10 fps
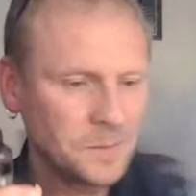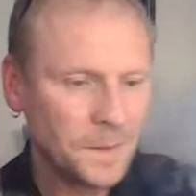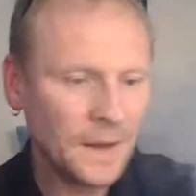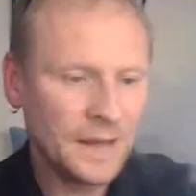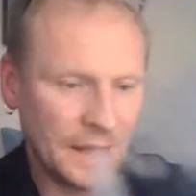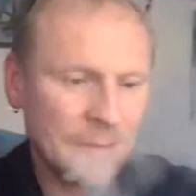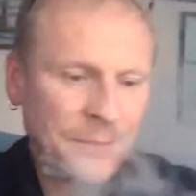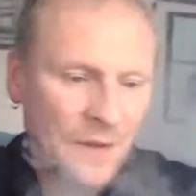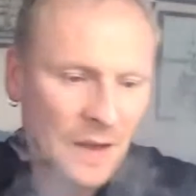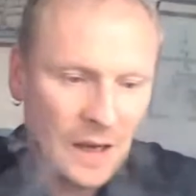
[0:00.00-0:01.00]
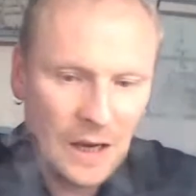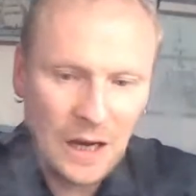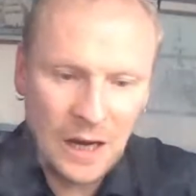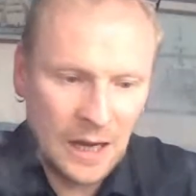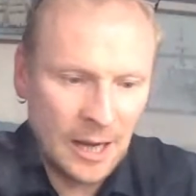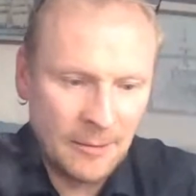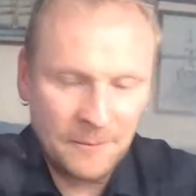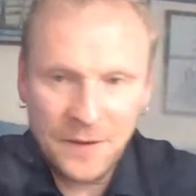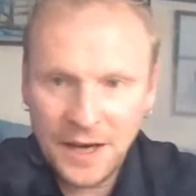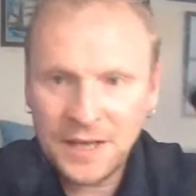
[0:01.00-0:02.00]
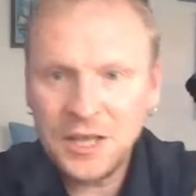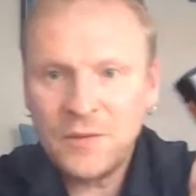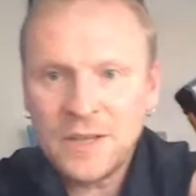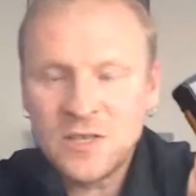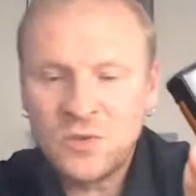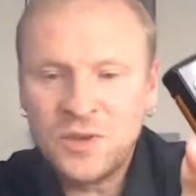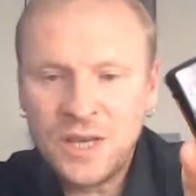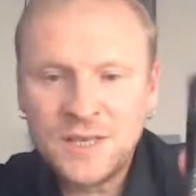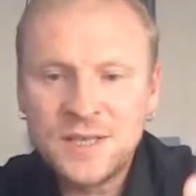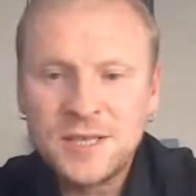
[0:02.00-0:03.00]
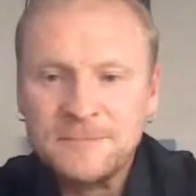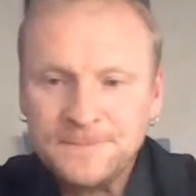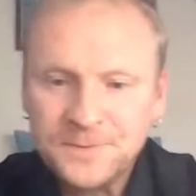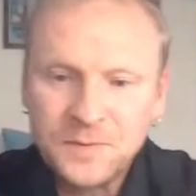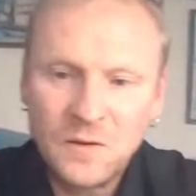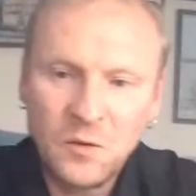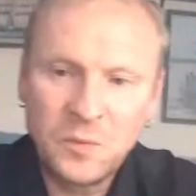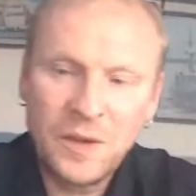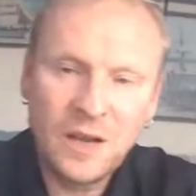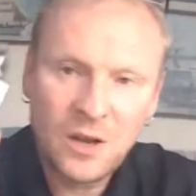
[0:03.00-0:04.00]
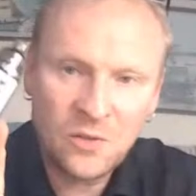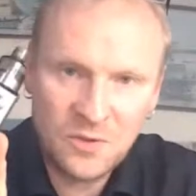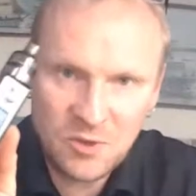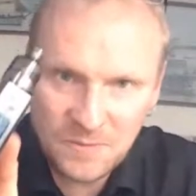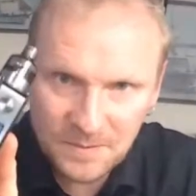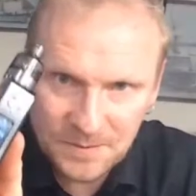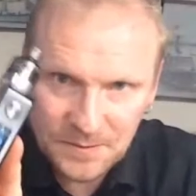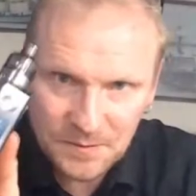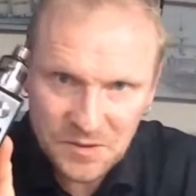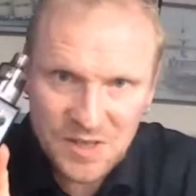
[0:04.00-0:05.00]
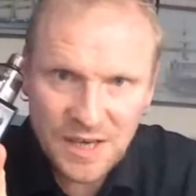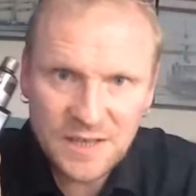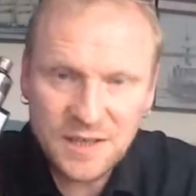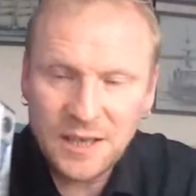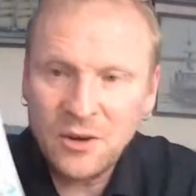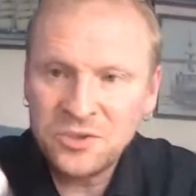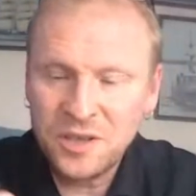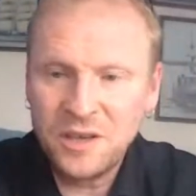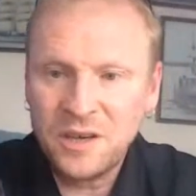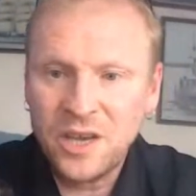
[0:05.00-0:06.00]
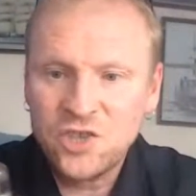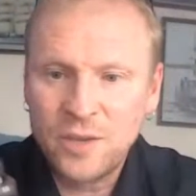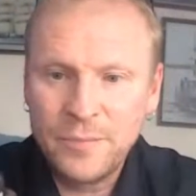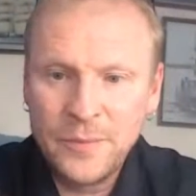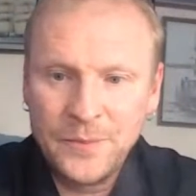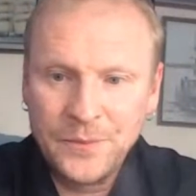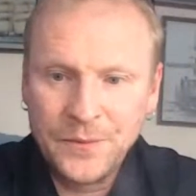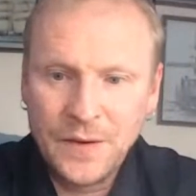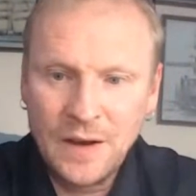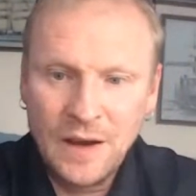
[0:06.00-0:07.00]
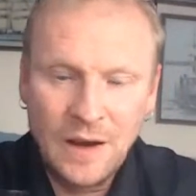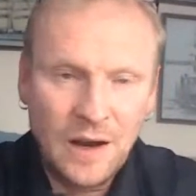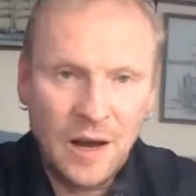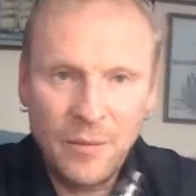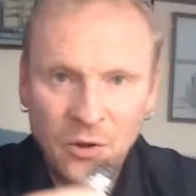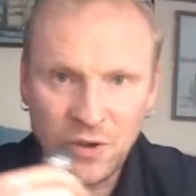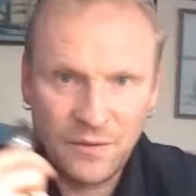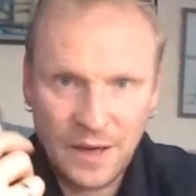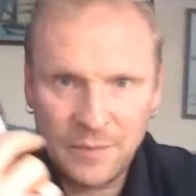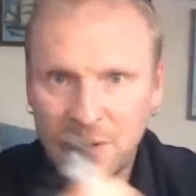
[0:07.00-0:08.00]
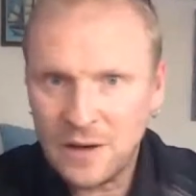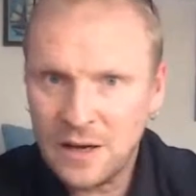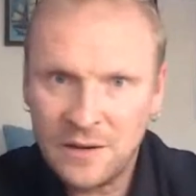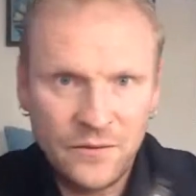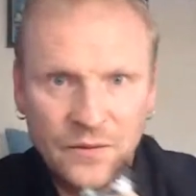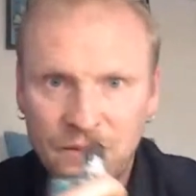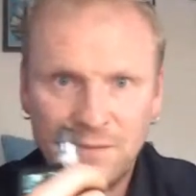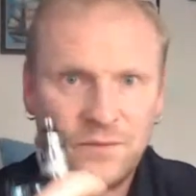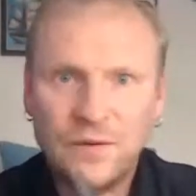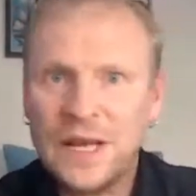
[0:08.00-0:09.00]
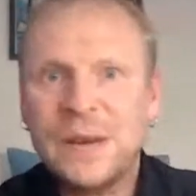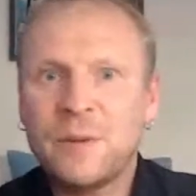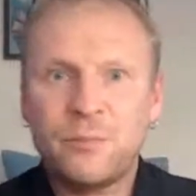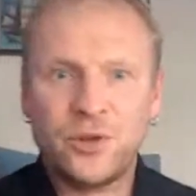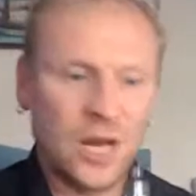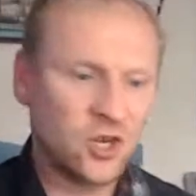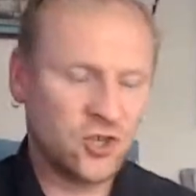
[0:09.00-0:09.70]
Yeah, 80 watts on this would be around 60 on the DNA chip, about the vapor and flavor production.